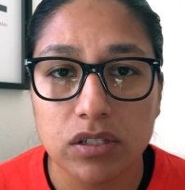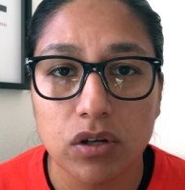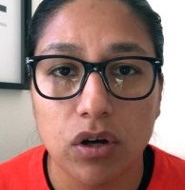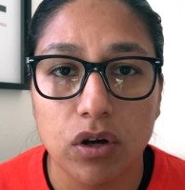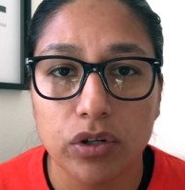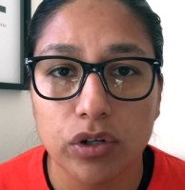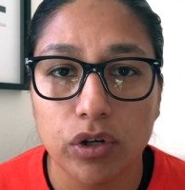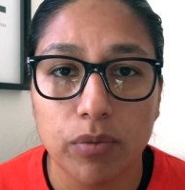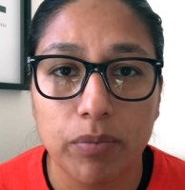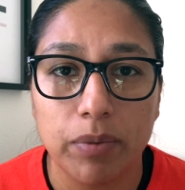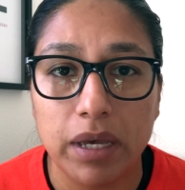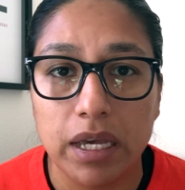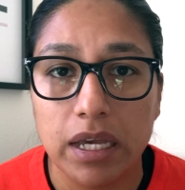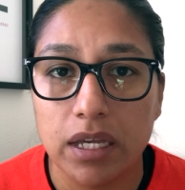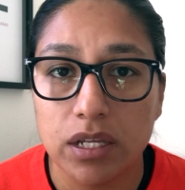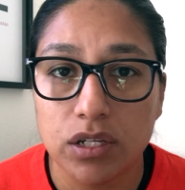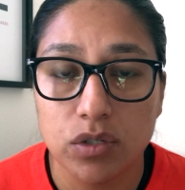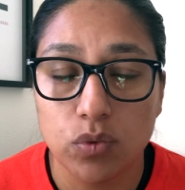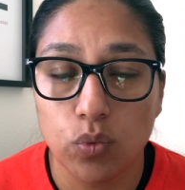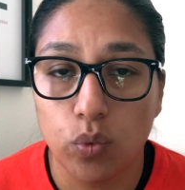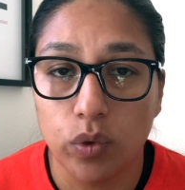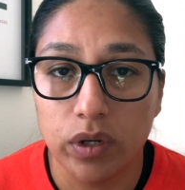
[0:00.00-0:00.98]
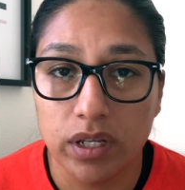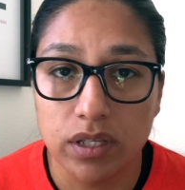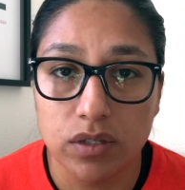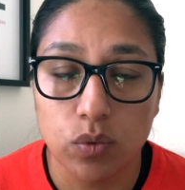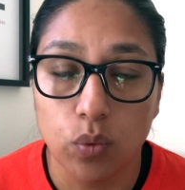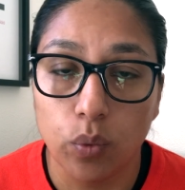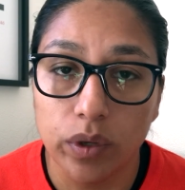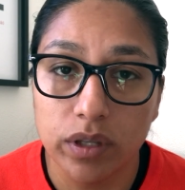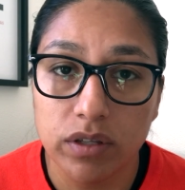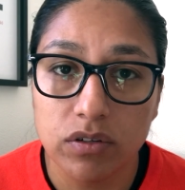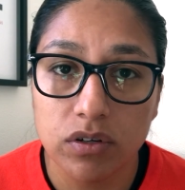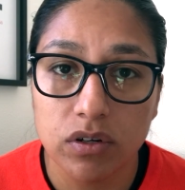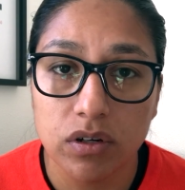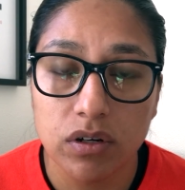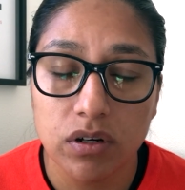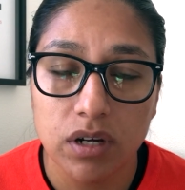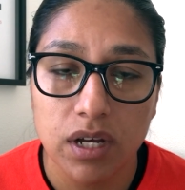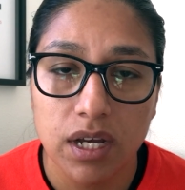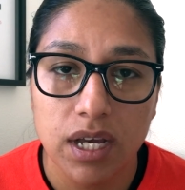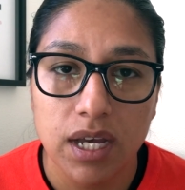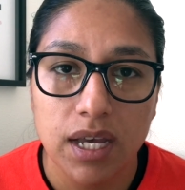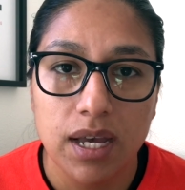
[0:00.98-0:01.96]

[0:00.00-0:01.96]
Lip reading: on your page when it's winter